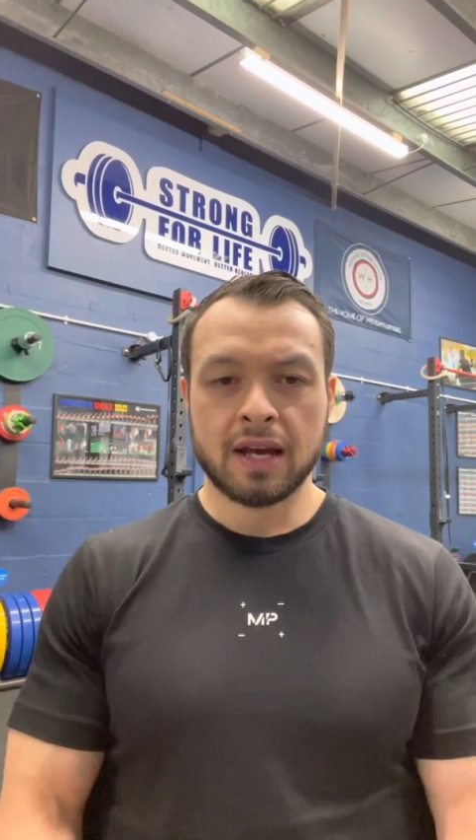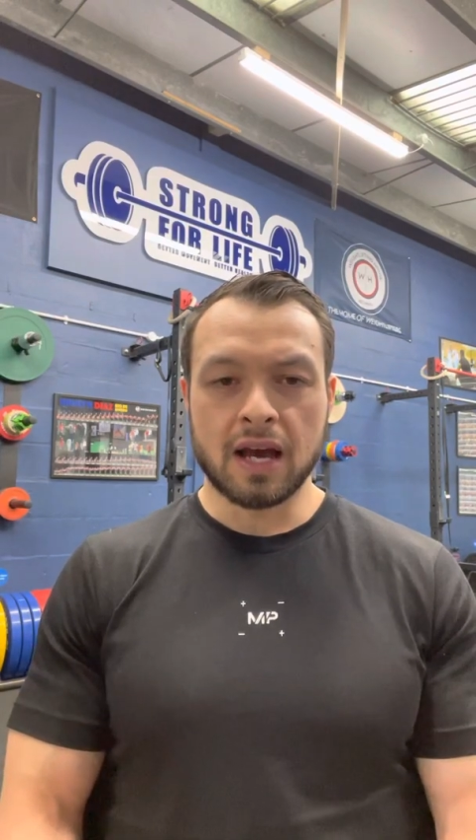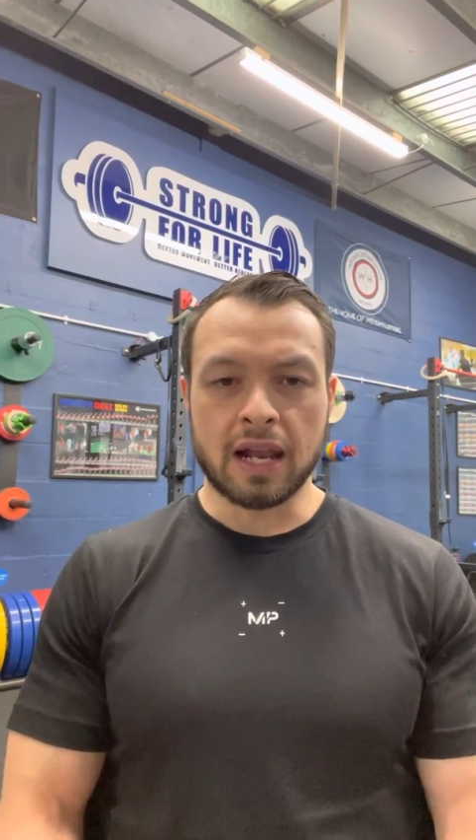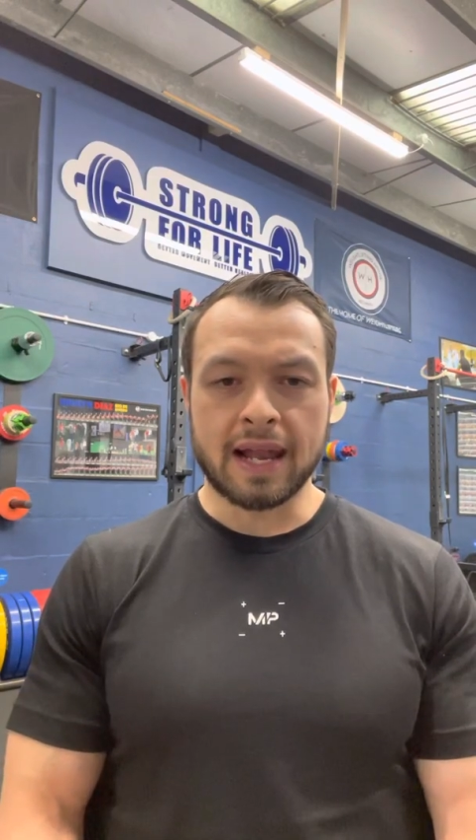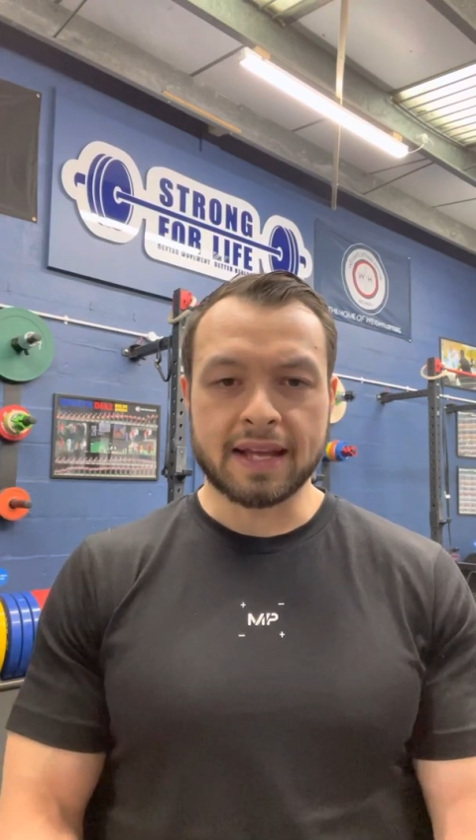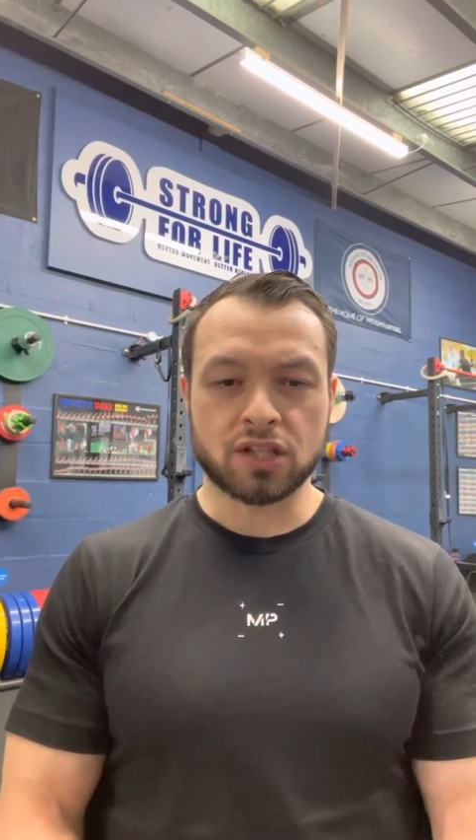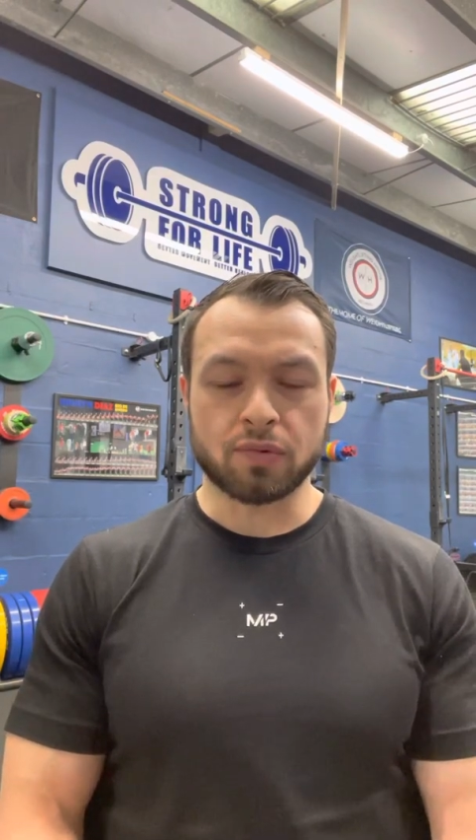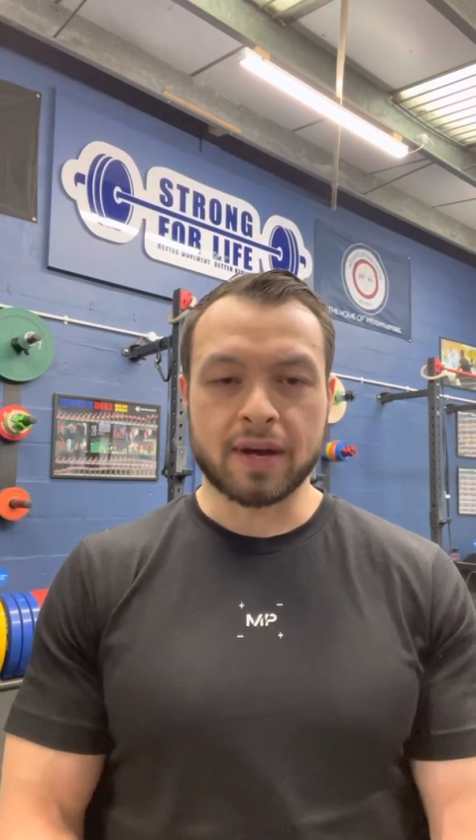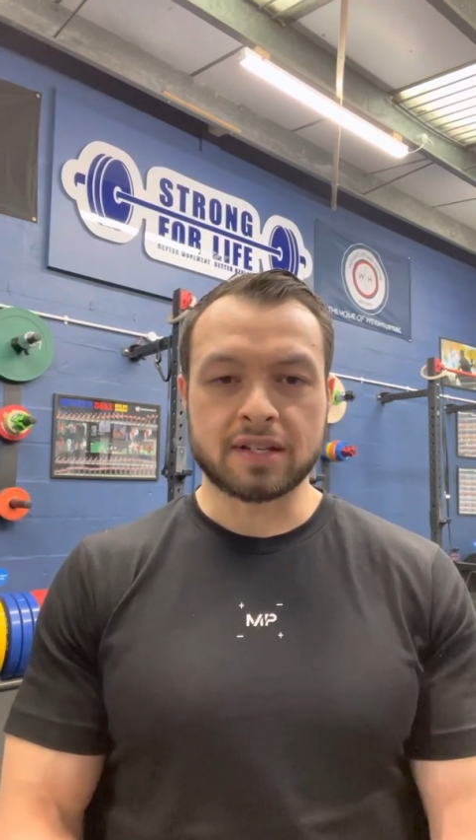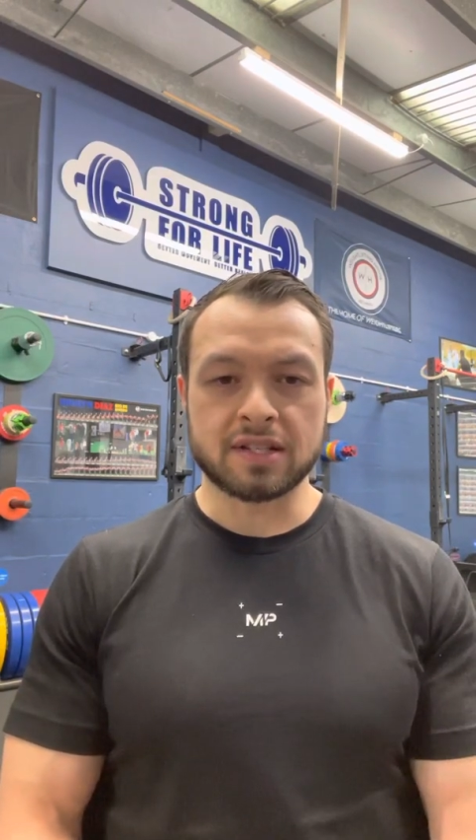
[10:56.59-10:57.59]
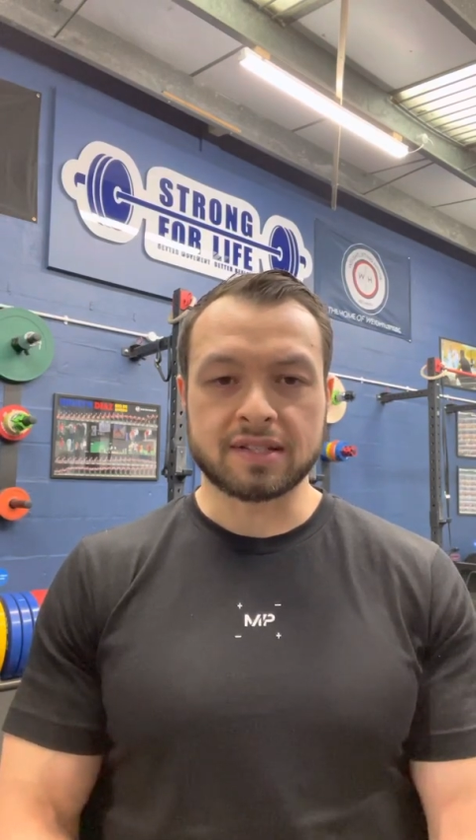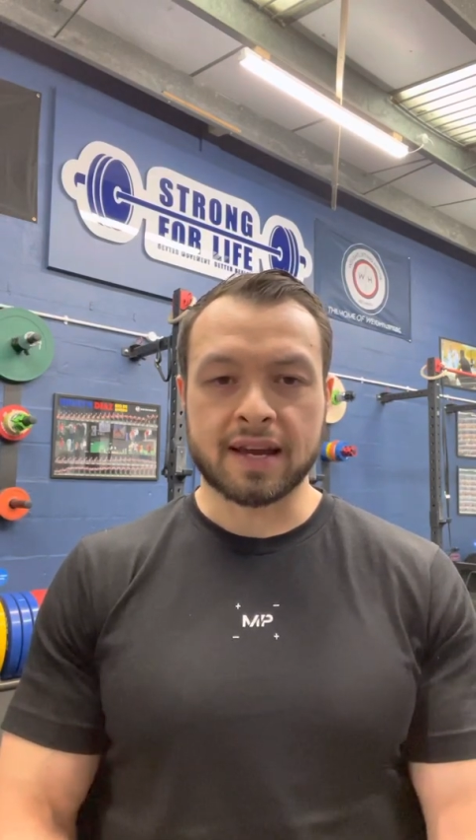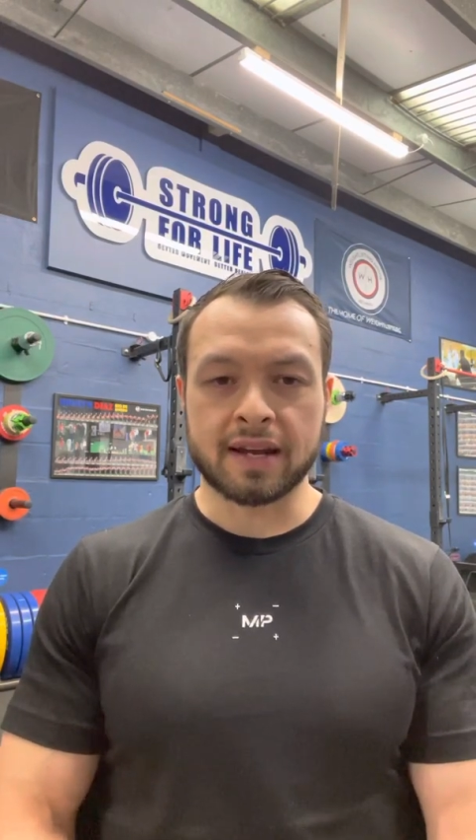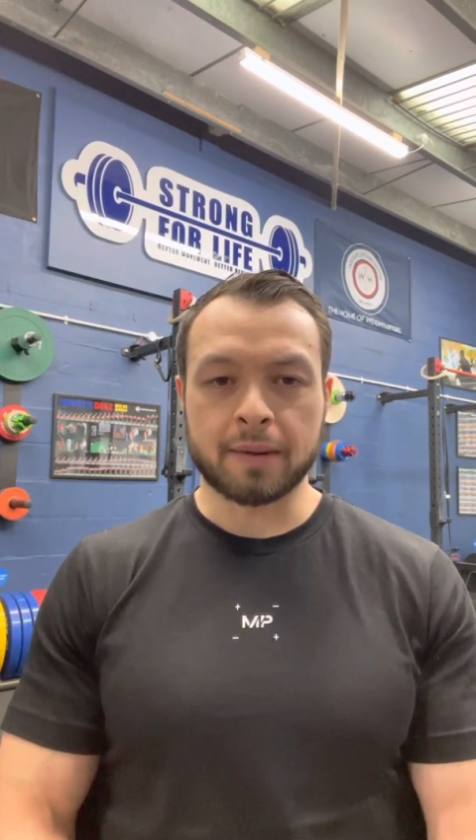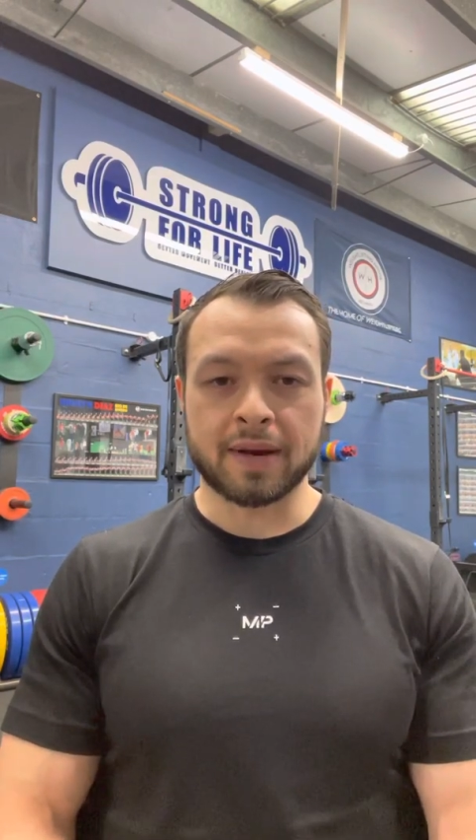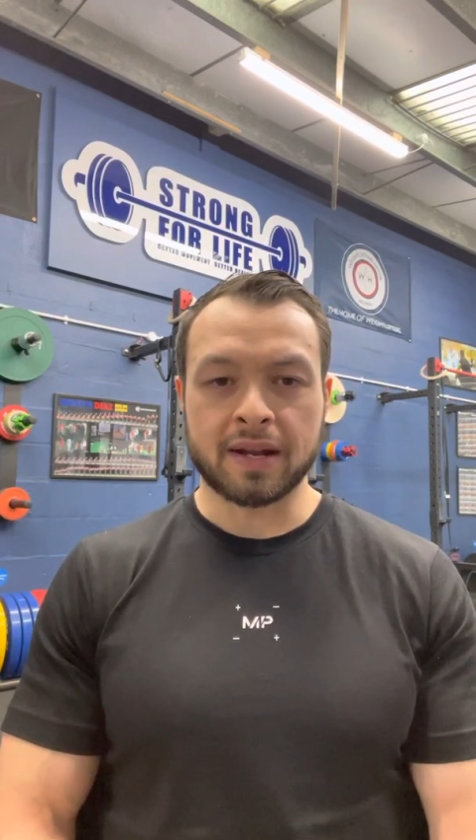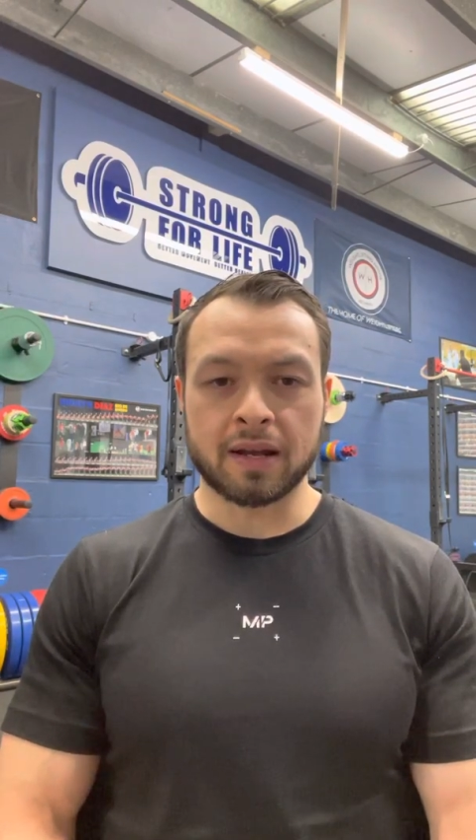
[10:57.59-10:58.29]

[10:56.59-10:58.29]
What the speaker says: a later age, it certainly made